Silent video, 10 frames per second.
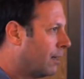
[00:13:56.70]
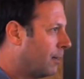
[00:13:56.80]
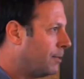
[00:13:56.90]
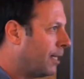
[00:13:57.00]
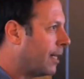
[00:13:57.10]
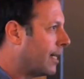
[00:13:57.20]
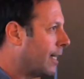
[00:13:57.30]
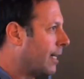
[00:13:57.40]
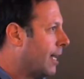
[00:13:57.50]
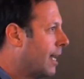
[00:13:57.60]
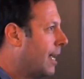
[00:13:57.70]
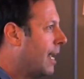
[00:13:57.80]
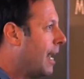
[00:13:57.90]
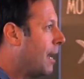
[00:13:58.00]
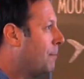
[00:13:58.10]
Let me say that again.
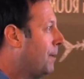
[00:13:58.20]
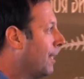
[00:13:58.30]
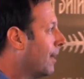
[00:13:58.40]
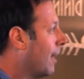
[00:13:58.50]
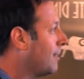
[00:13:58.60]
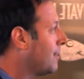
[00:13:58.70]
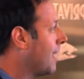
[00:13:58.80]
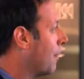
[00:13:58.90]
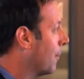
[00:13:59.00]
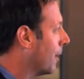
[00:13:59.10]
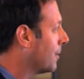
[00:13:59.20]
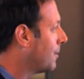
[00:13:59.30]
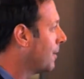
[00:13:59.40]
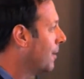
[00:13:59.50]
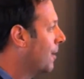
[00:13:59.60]
MPLS
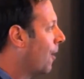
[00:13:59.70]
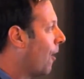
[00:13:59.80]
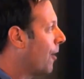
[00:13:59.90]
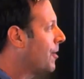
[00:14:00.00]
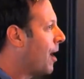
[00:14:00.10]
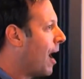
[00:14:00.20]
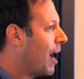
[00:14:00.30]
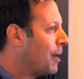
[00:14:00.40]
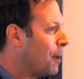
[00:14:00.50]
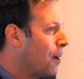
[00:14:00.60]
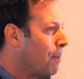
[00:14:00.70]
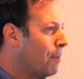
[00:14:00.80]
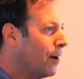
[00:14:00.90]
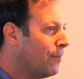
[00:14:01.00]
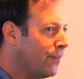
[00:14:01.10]
networks are not
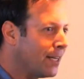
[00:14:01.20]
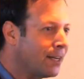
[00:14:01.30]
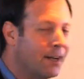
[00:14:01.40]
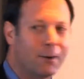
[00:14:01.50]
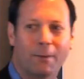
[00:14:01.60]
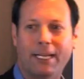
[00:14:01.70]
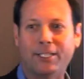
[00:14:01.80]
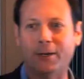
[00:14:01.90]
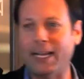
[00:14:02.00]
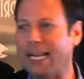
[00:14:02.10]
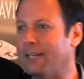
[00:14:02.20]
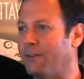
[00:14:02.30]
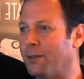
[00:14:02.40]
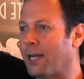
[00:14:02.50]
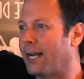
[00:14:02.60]
perfect. Raise your hand
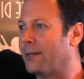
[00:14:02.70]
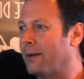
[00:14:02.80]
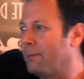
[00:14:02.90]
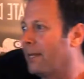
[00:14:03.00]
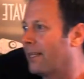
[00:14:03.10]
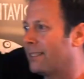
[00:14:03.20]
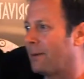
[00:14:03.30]
if you thought your MPLS